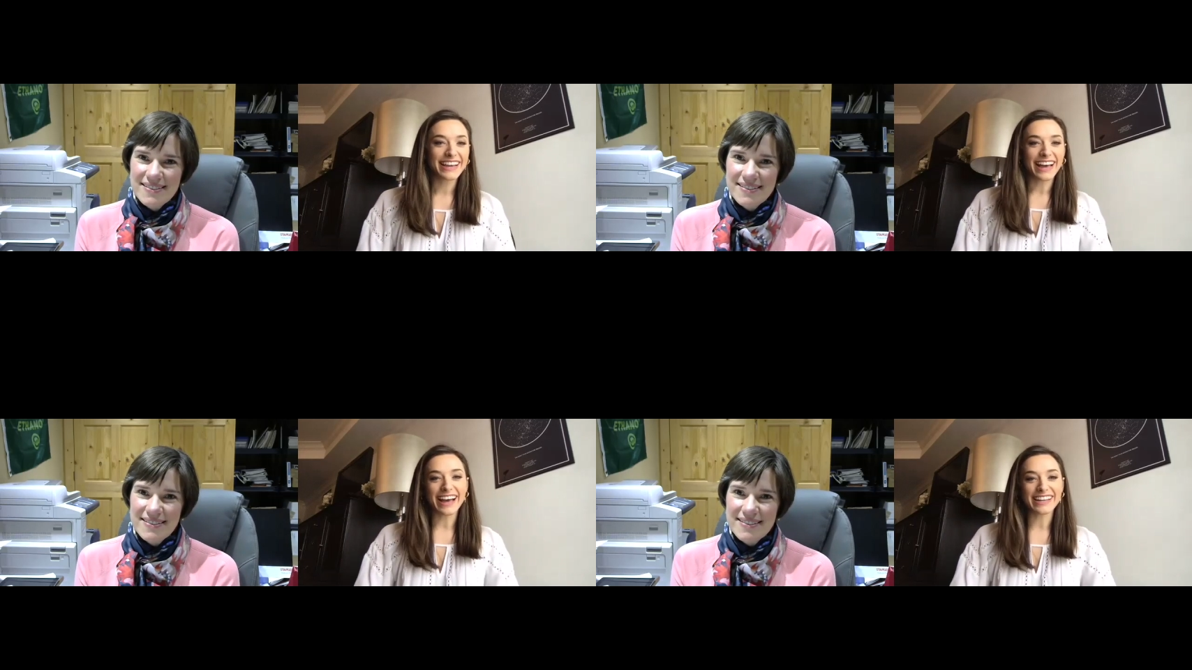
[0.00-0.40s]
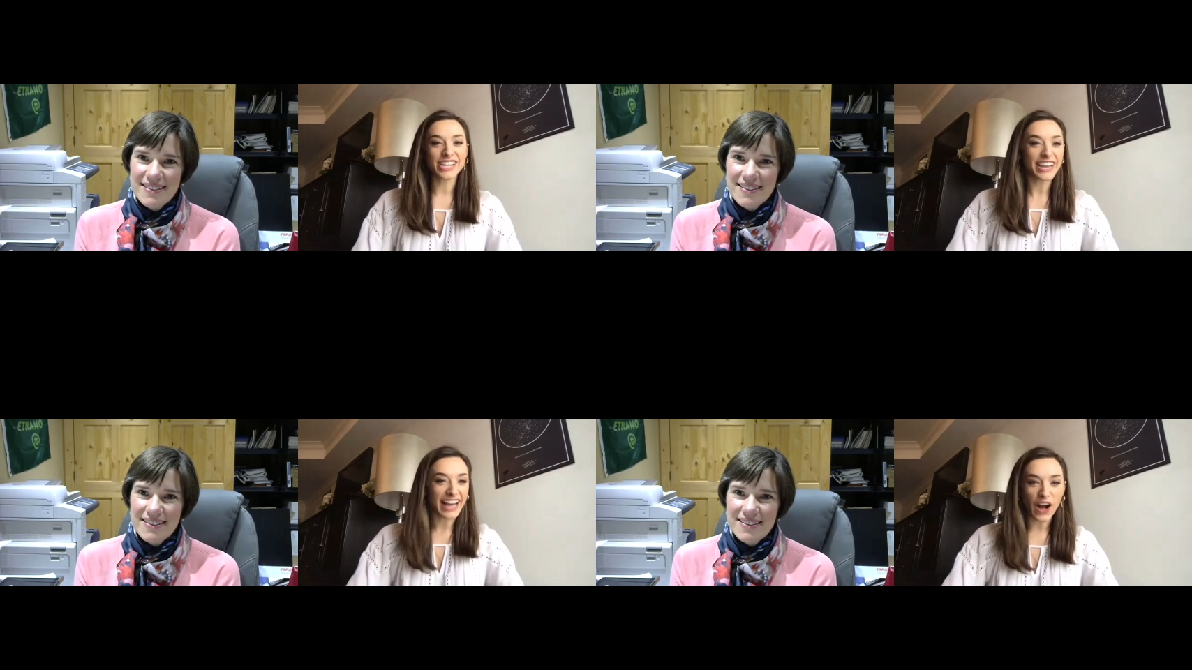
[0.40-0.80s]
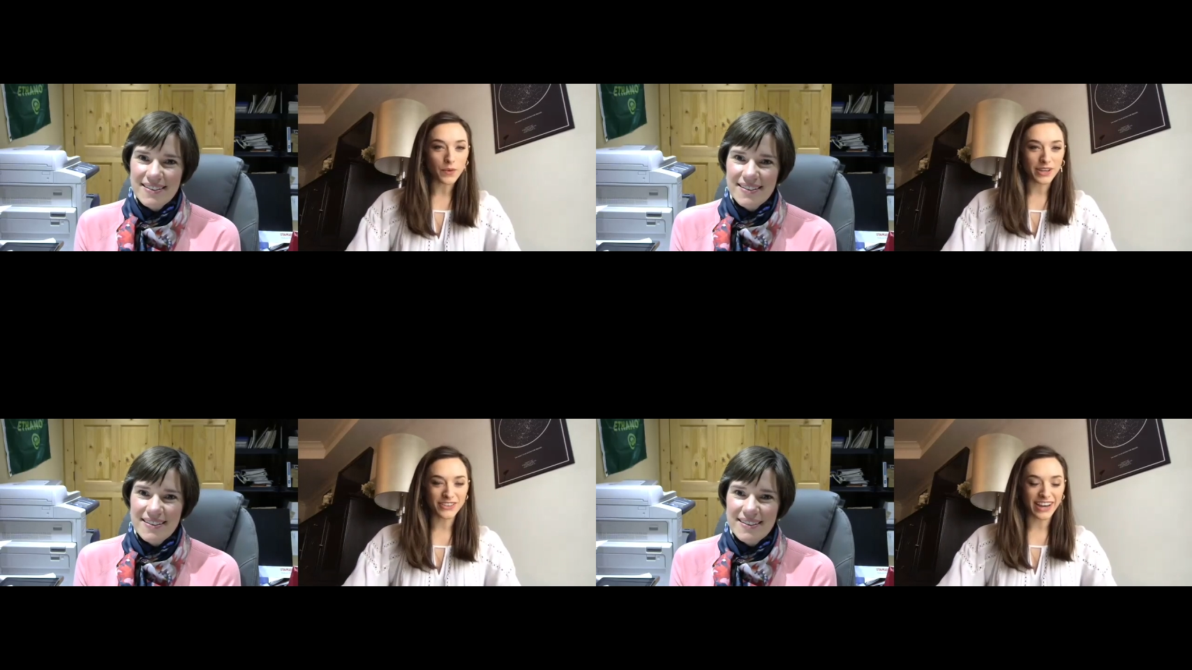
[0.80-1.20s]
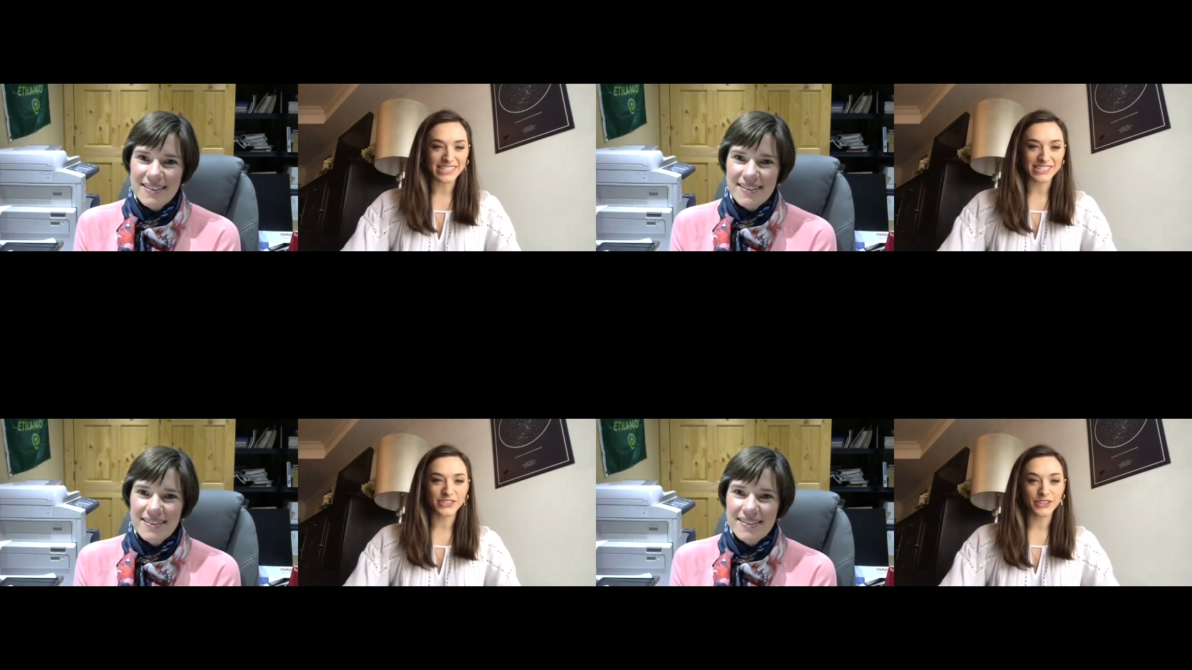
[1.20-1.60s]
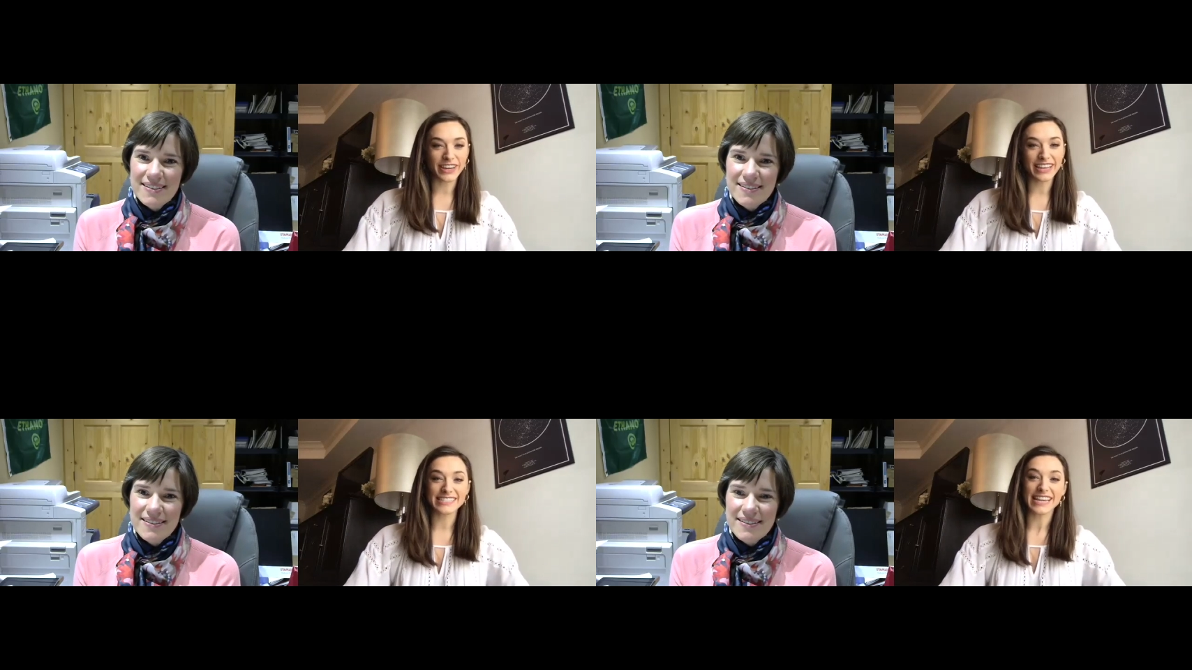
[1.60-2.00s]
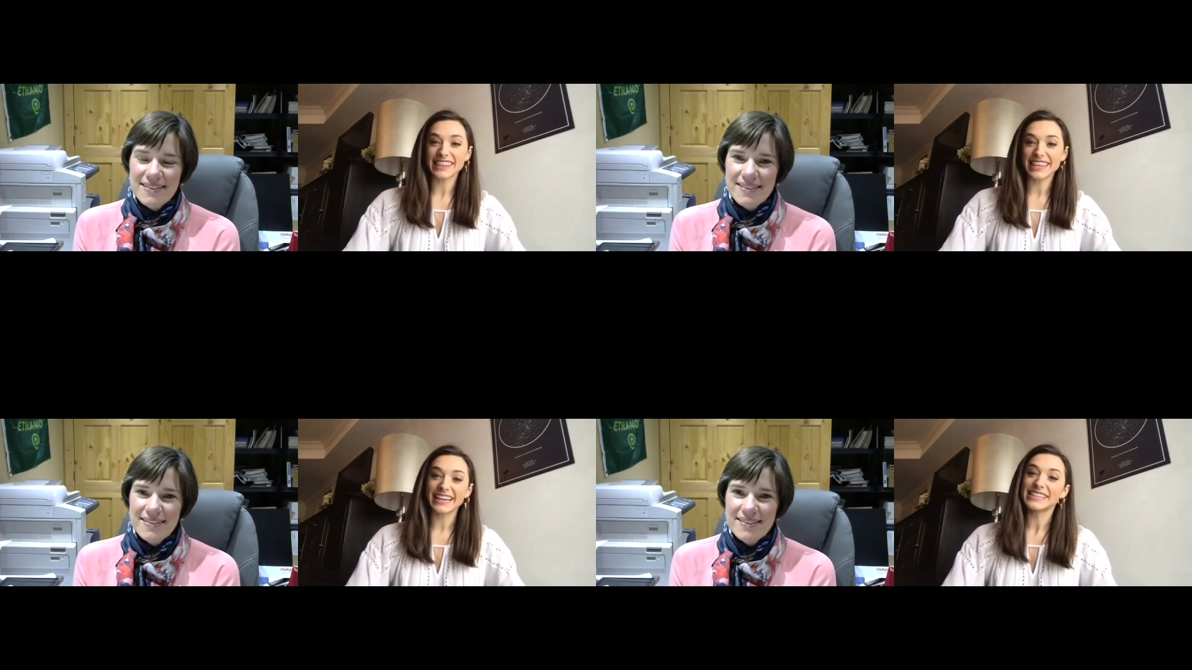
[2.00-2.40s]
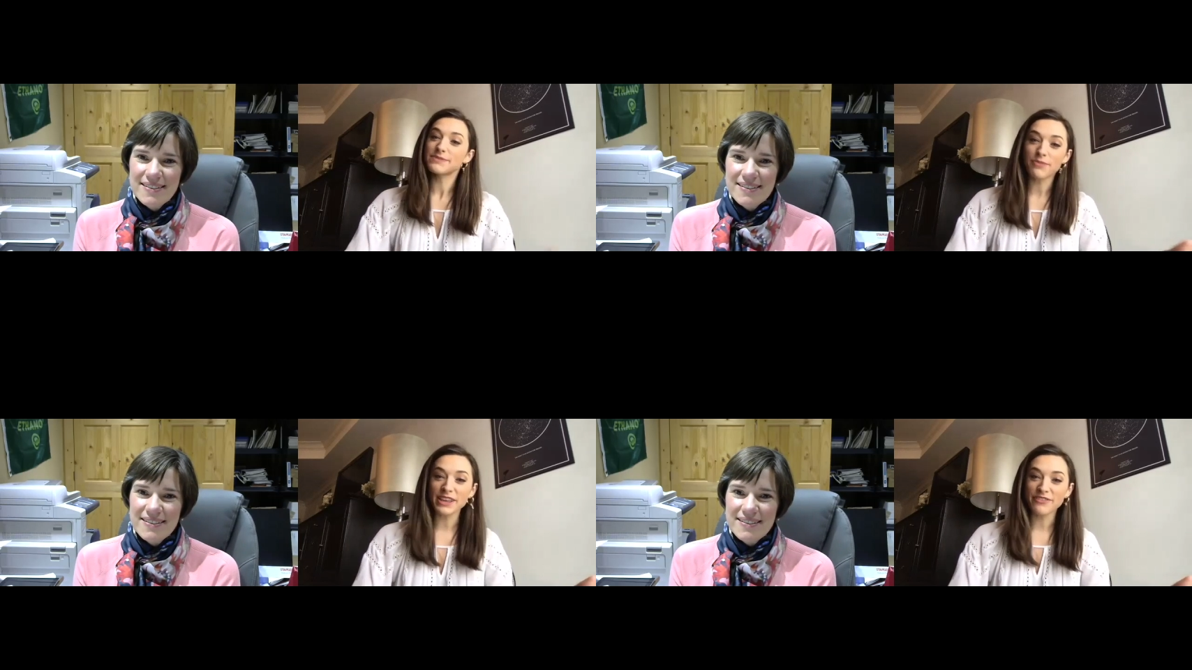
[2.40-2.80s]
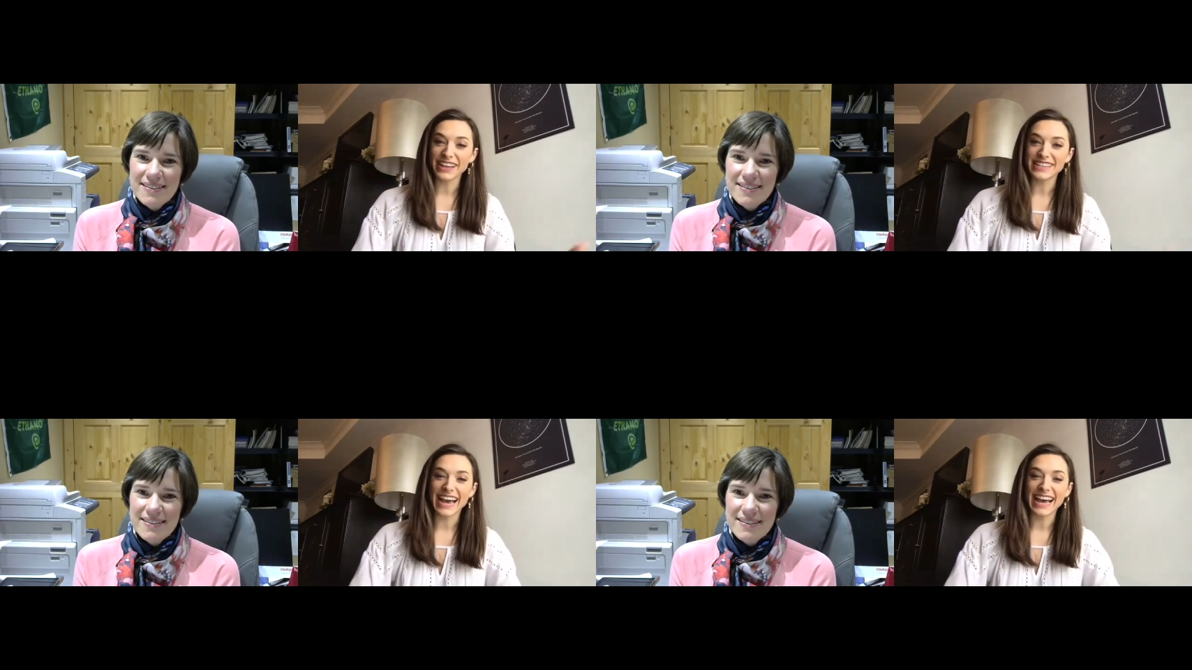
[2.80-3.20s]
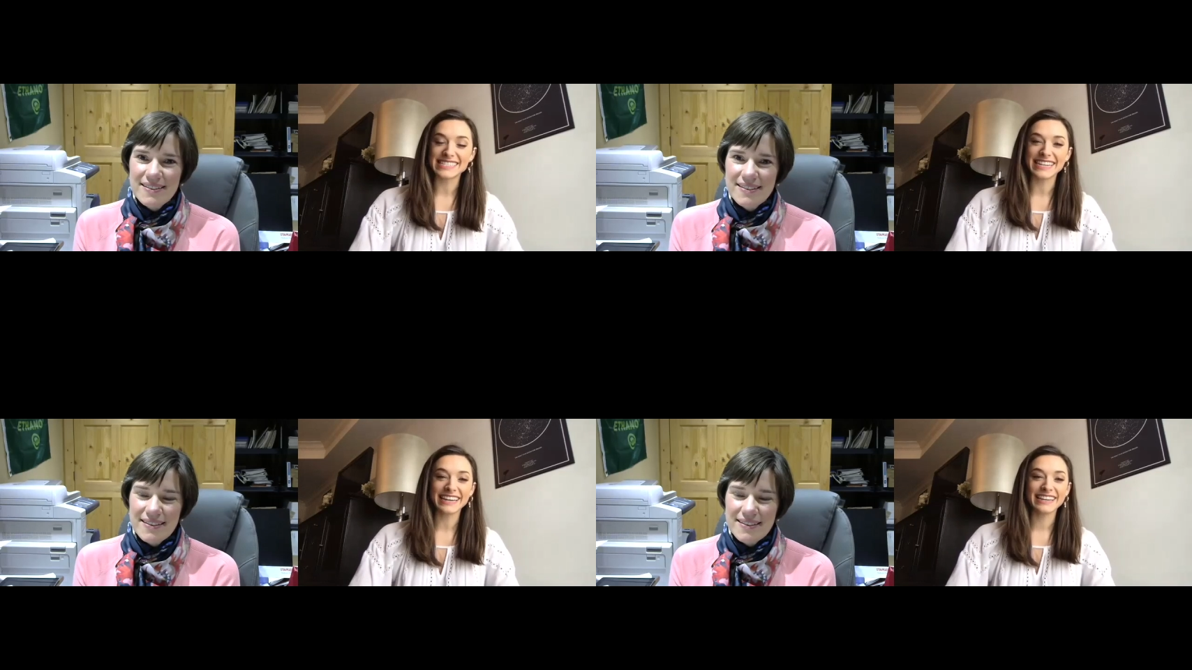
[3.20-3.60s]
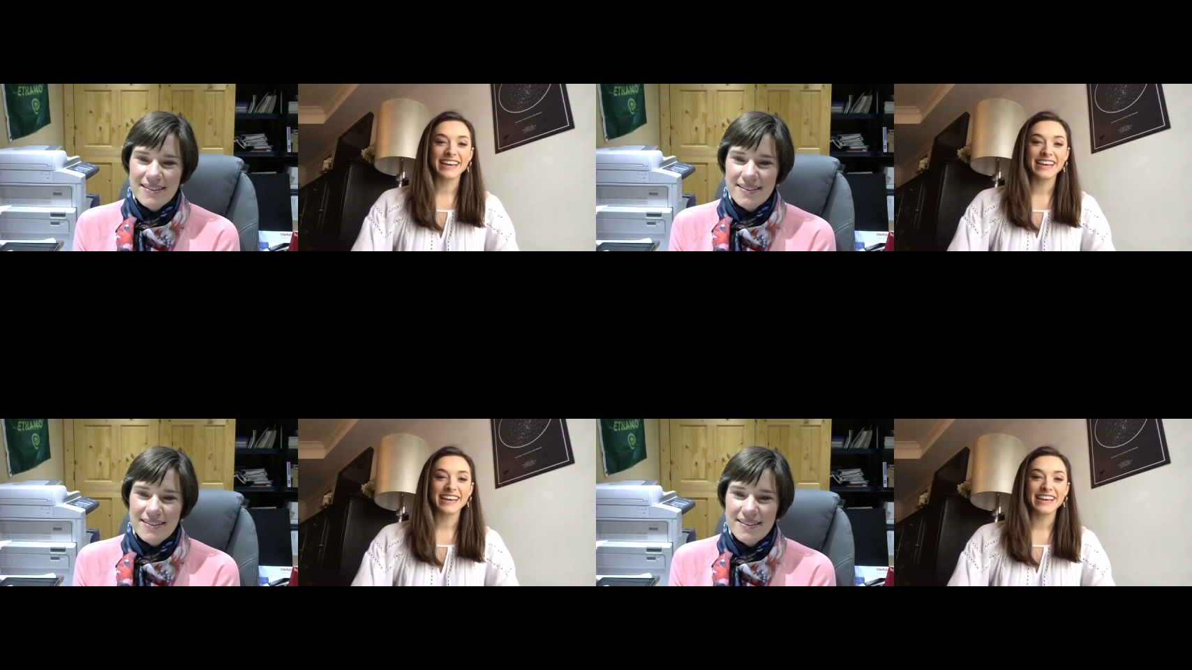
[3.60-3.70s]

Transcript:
Speaker 1: uh, check out what you guys are doing because I think it's pretty fantastic.